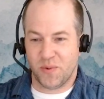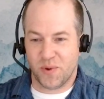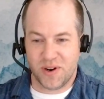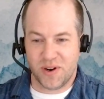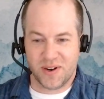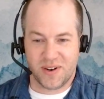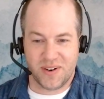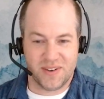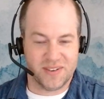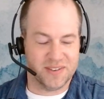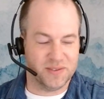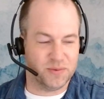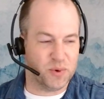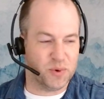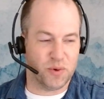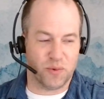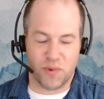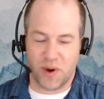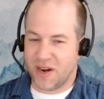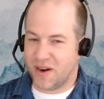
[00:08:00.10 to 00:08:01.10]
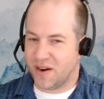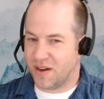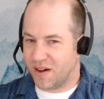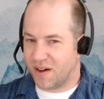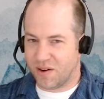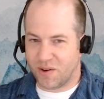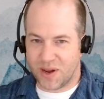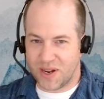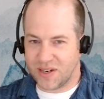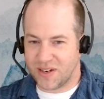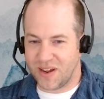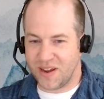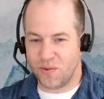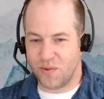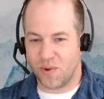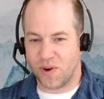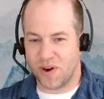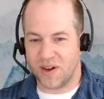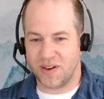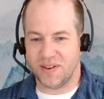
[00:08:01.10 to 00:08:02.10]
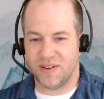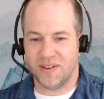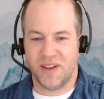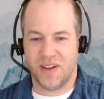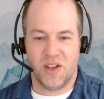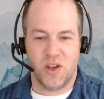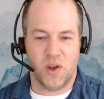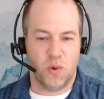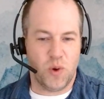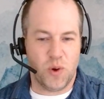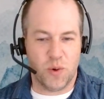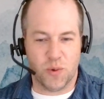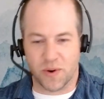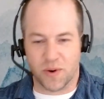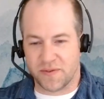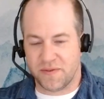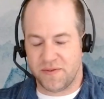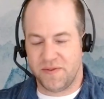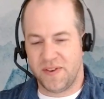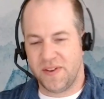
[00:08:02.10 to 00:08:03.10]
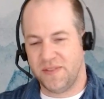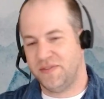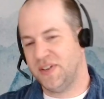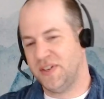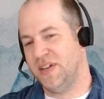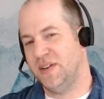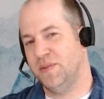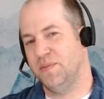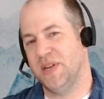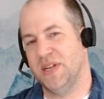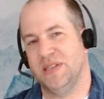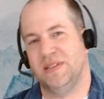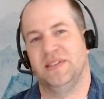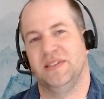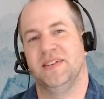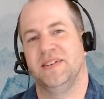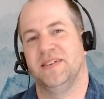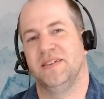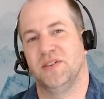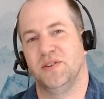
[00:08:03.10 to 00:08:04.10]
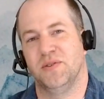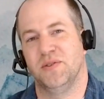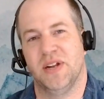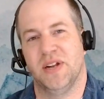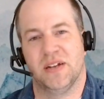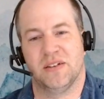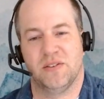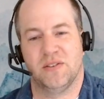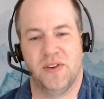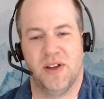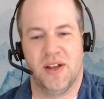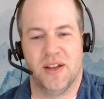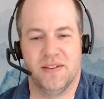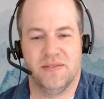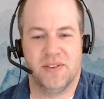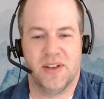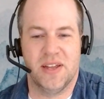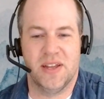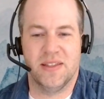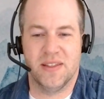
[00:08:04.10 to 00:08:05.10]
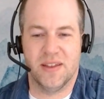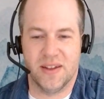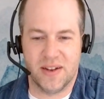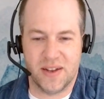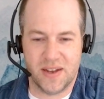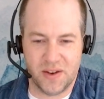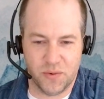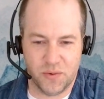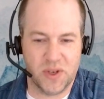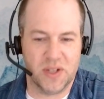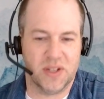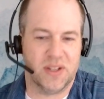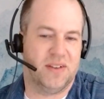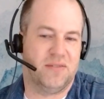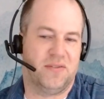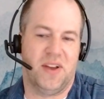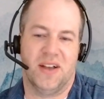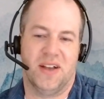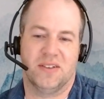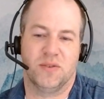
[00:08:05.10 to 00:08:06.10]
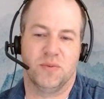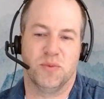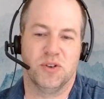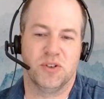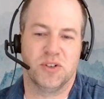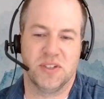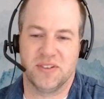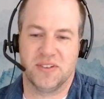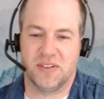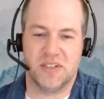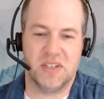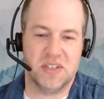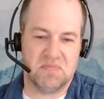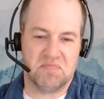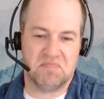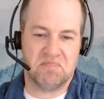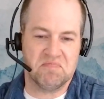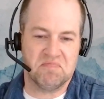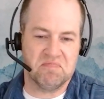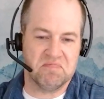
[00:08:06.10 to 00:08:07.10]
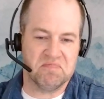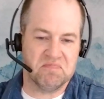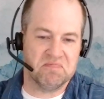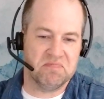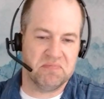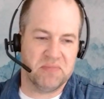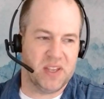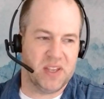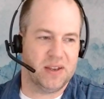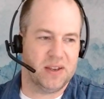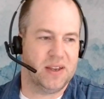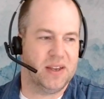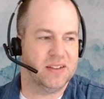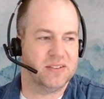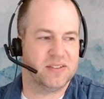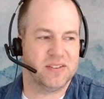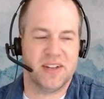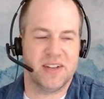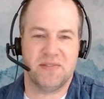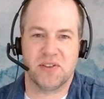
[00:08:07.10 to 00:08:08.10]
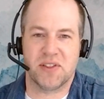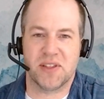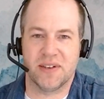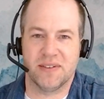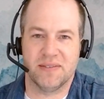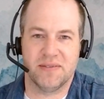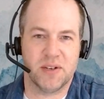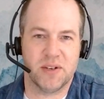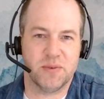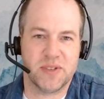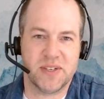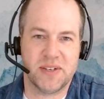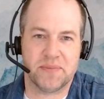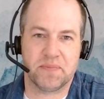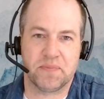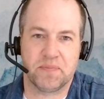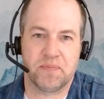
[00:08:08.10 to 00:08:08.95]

work, we were ready to go on day 1. We were 15 minutes into GridEx 5, and then a real life gas emergency canceled everything. That was it.